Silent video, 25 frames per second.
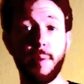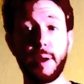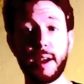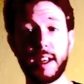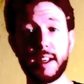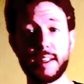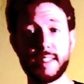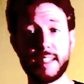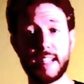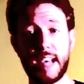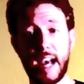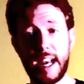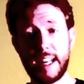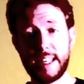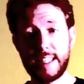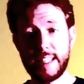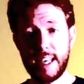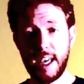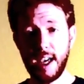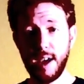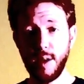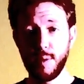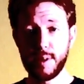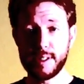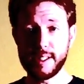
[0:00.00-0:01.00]
because the
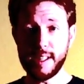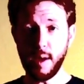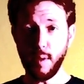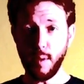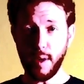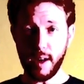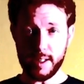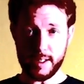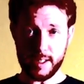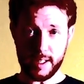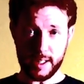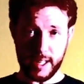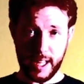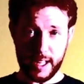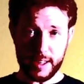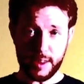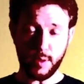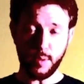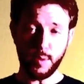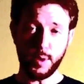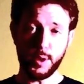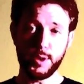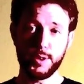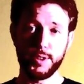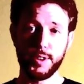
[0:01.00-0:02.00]
idea was they wanted to let the
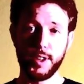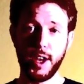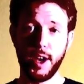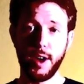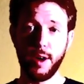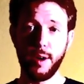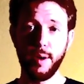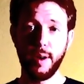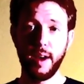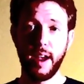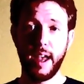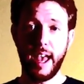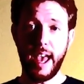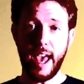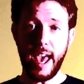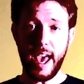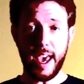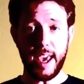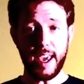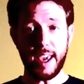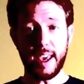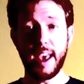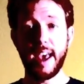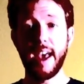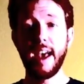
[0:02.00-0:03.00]
world know,
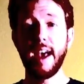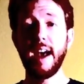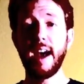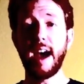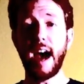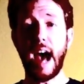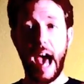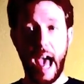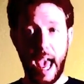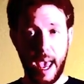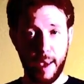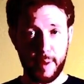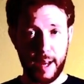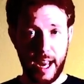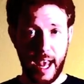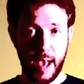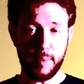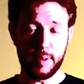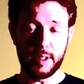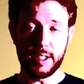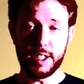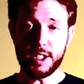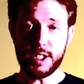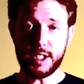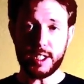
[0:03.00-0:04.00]
hey, I am an
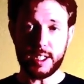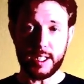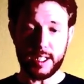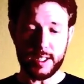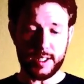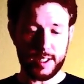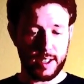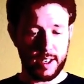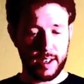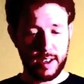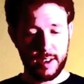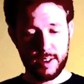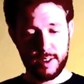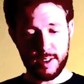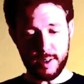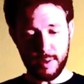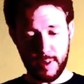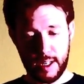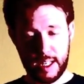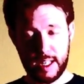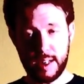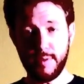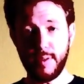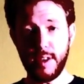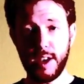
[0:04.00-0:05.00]
abolitionist. So
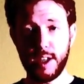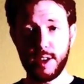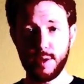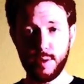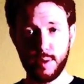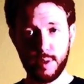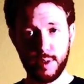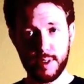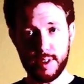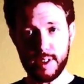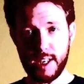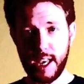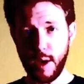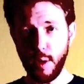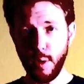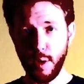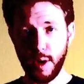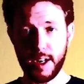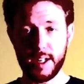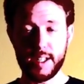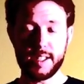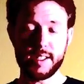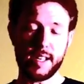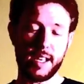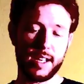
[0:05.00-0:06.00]
individuals,
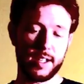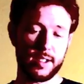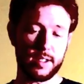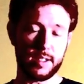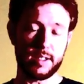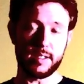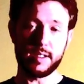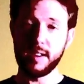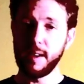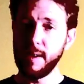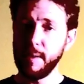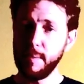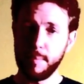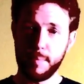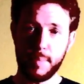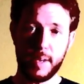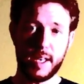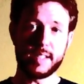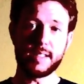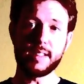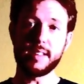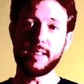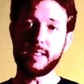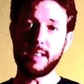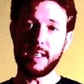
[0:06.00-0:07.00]
organizations,
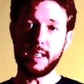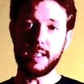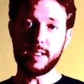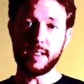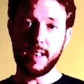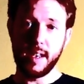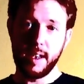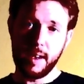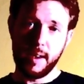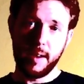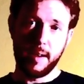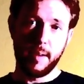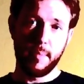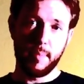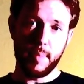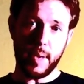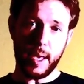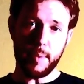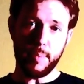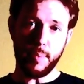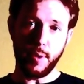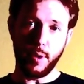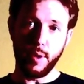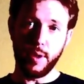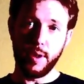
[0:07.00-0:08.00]
businesses,
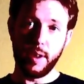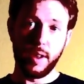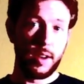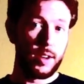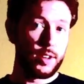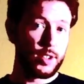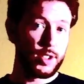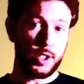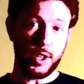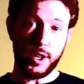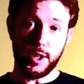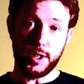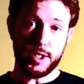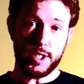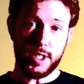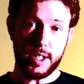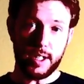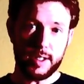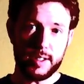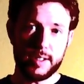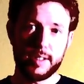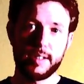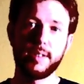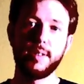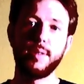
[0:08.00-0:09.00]
people,
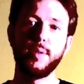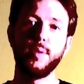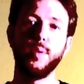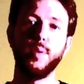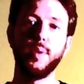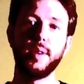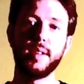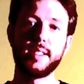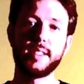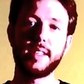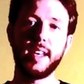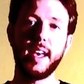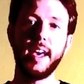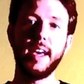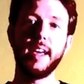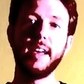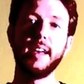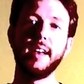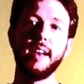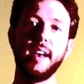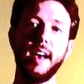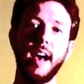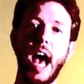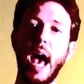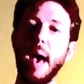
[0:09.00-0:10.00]
churches would say,
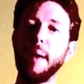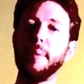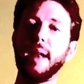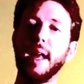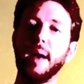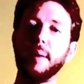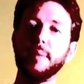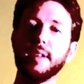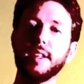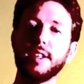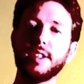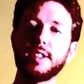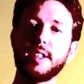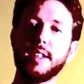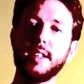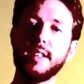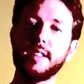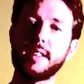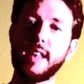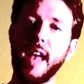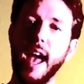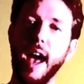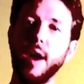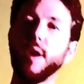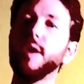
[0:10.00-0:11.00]
I'm an
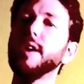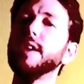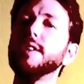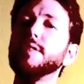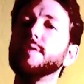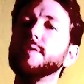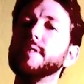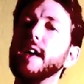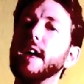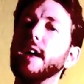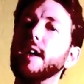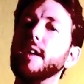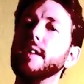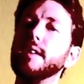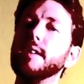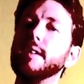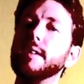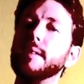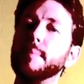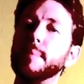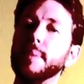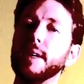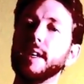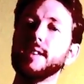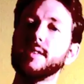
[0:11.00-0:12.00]
abolitionist. How can you tell?
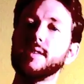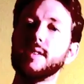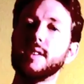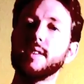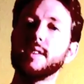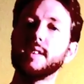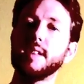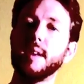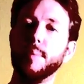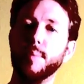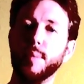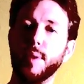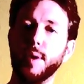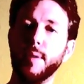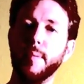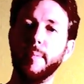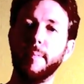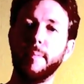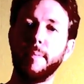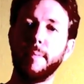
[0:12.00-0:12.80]
Because this symbol.